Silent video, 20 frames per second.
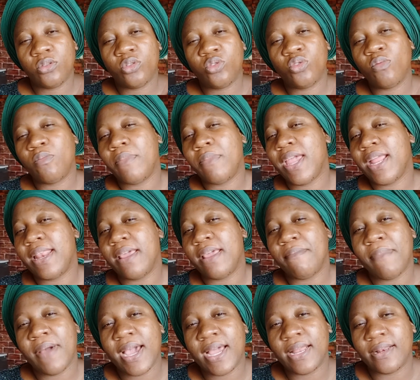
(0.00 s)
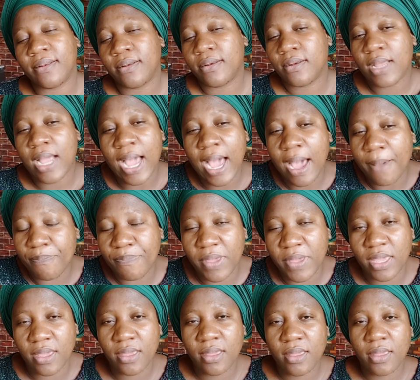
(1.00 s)
to make the man
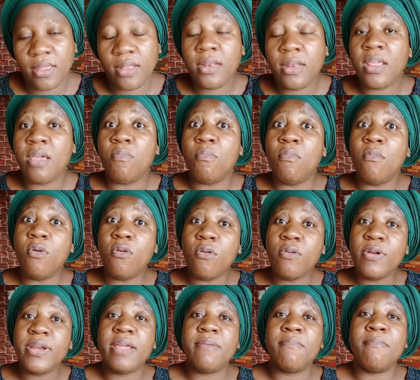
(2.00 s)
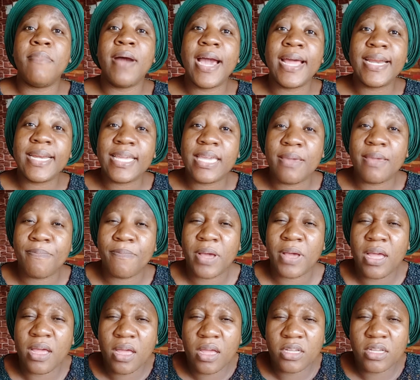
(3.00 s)
happy, the more the man kept
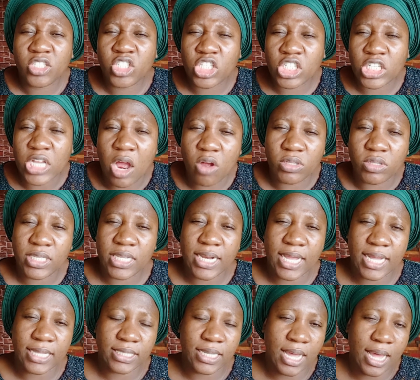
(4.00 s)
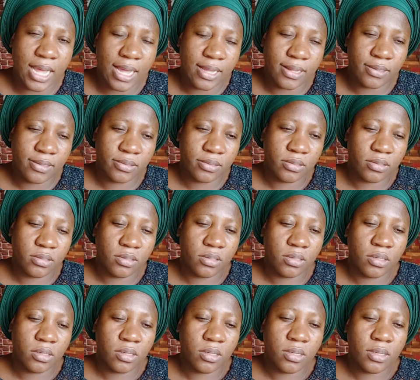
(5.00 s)
shouting at her.
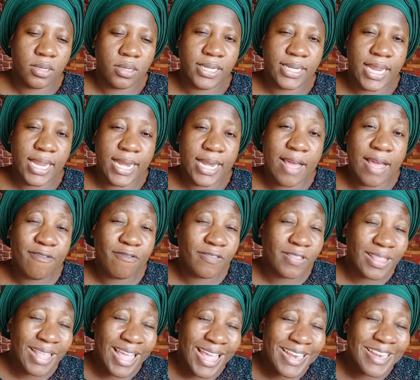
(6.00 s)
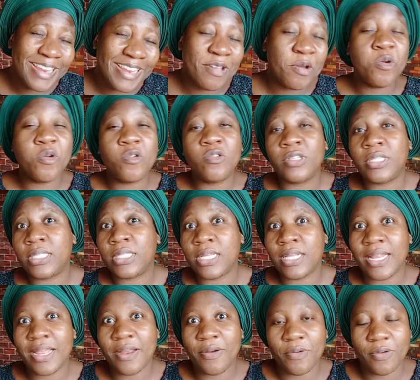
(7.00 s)
Then after the whole
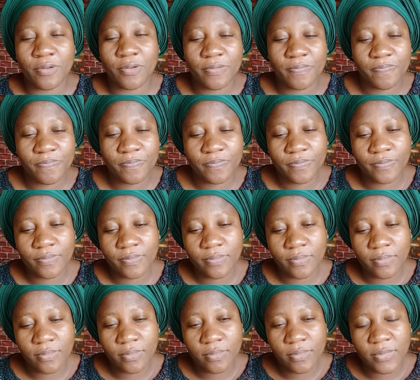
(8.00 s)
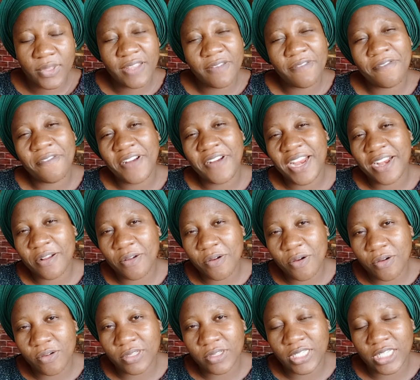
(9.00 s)
scenario, the friend
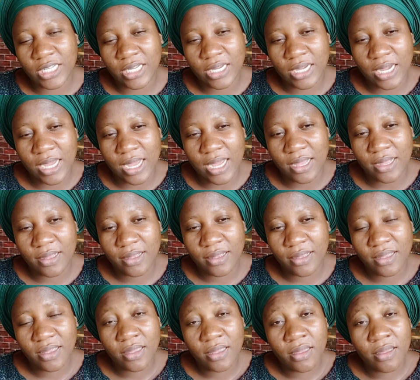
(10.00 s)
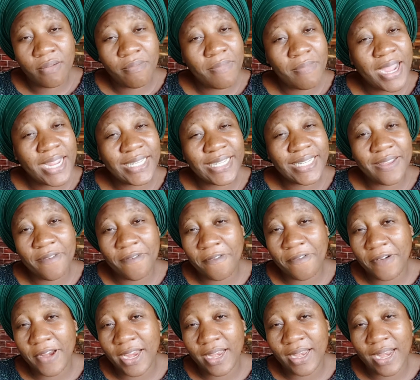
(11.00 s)
called Chika. My dear
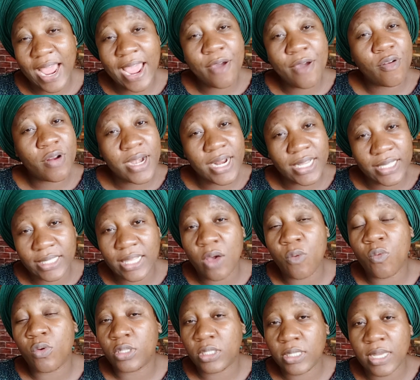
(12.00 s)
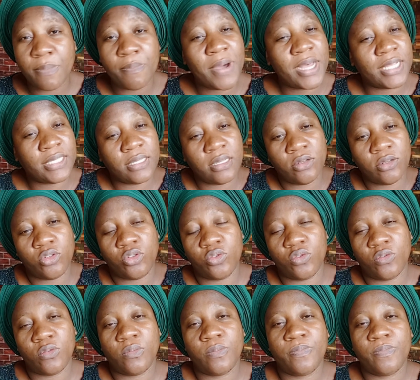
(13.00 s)
friend, I understand what you're passing
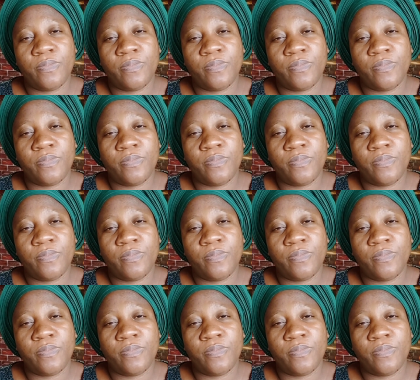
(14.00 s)
through.